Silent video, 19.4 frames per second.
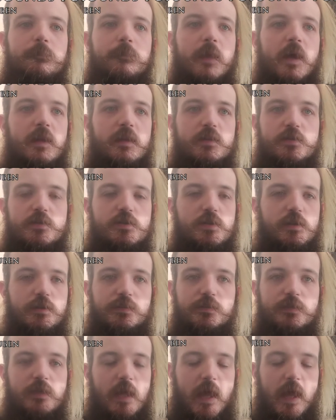that is
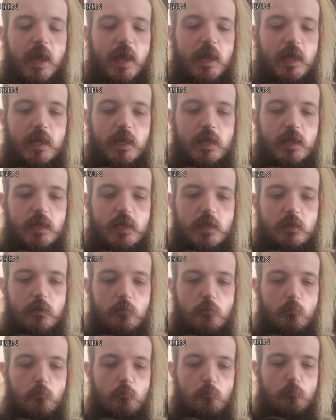just a
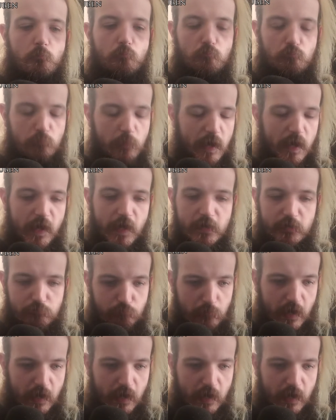mad,